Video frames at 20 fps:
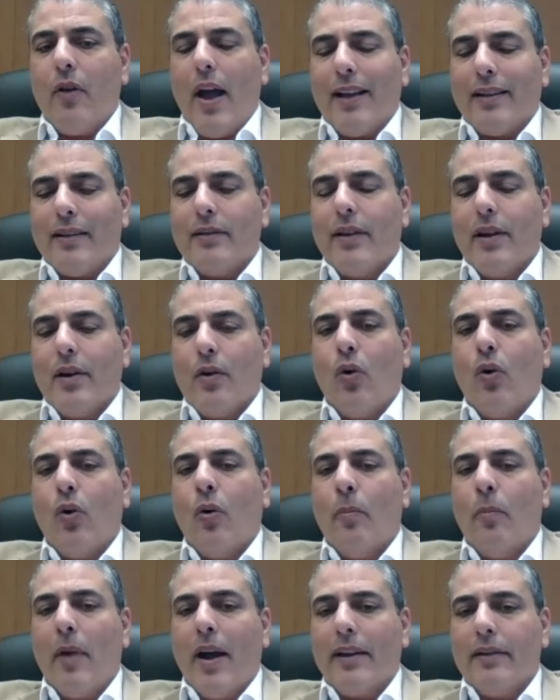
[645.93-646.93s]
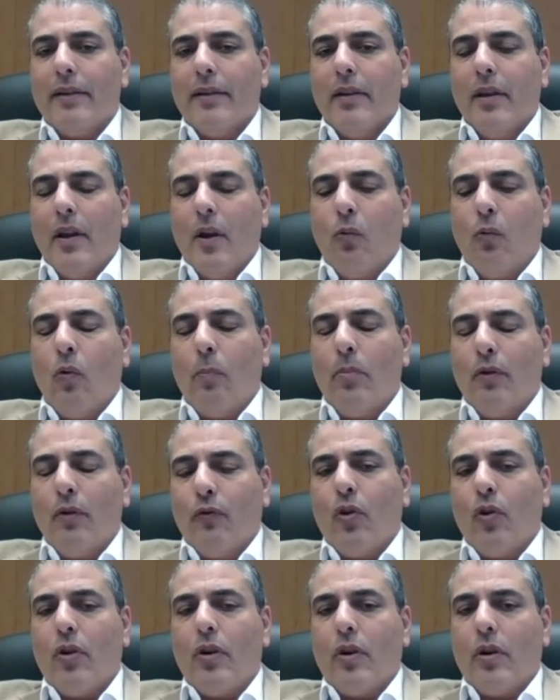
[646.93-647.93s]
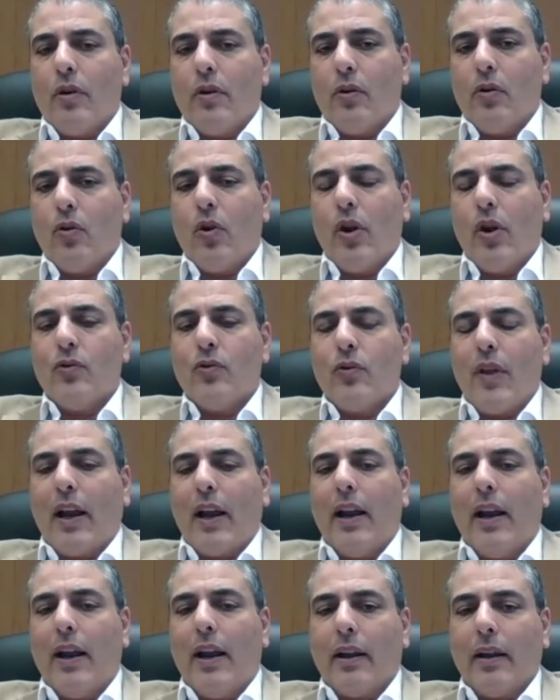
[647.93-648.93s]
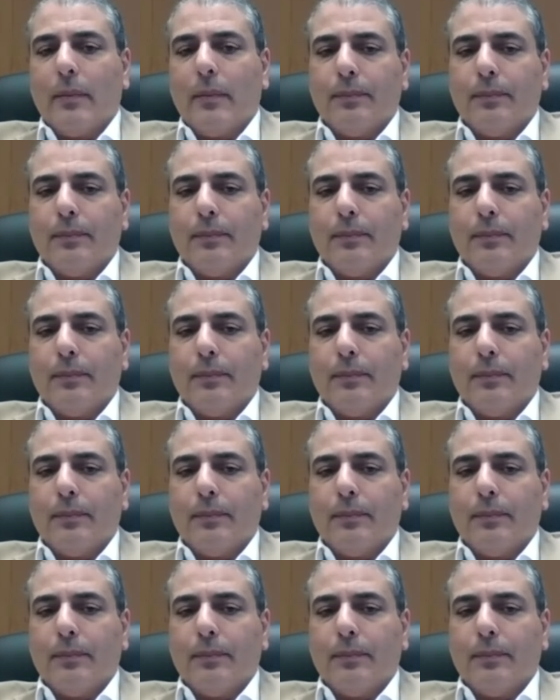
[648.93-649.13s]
at their home before going to the clinic.